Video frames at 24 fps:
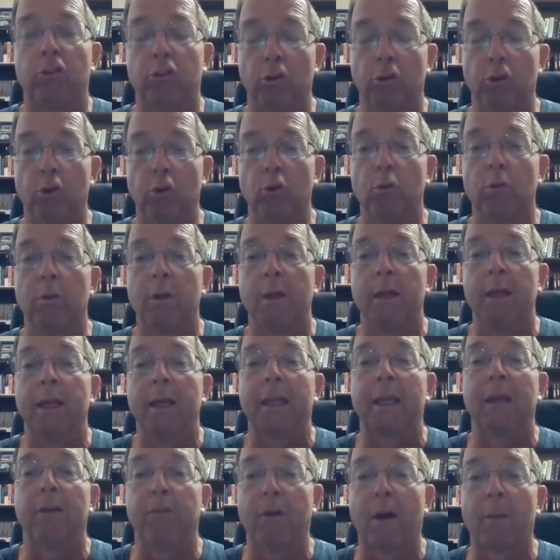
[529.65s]
to
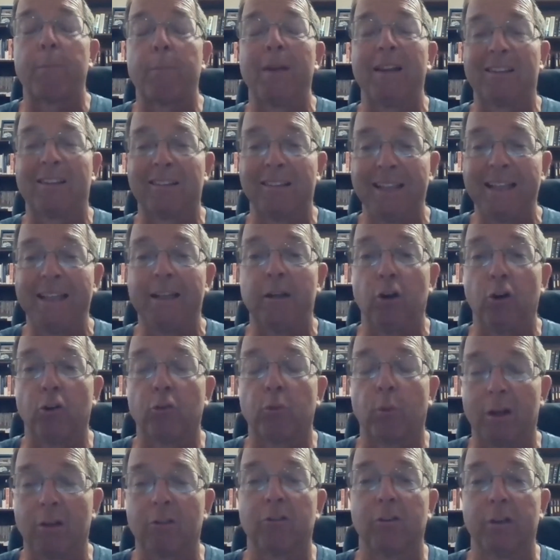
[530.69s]
give up its
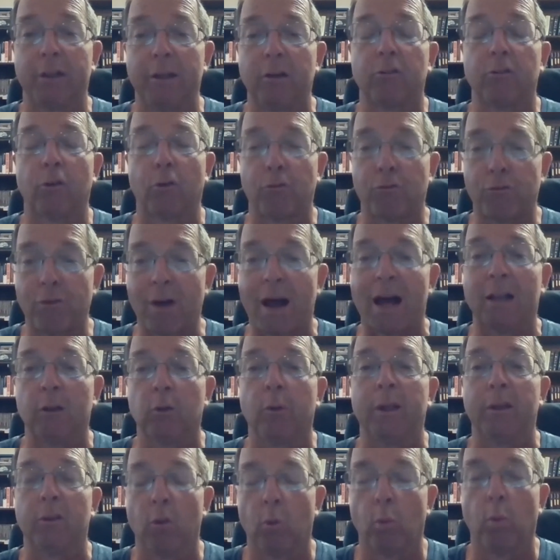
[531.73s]
leaders when its leaders are
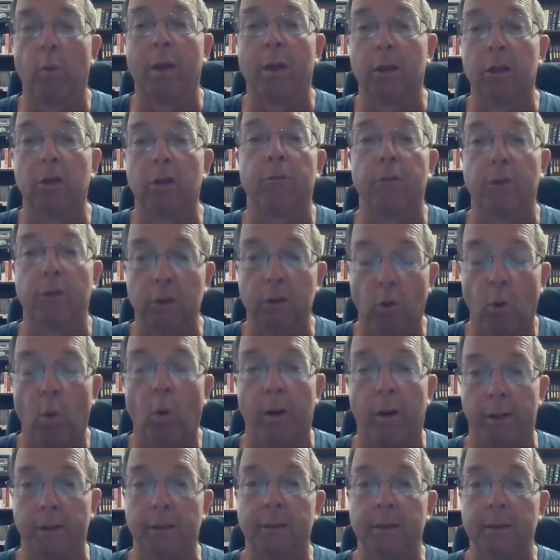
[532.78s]
following the will of the
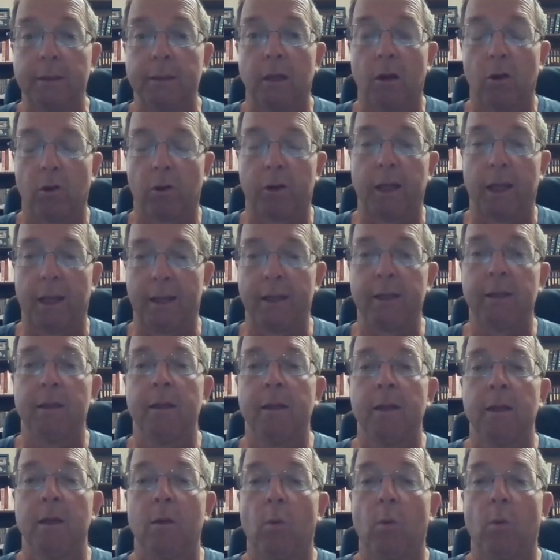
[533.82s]
Lord, okay?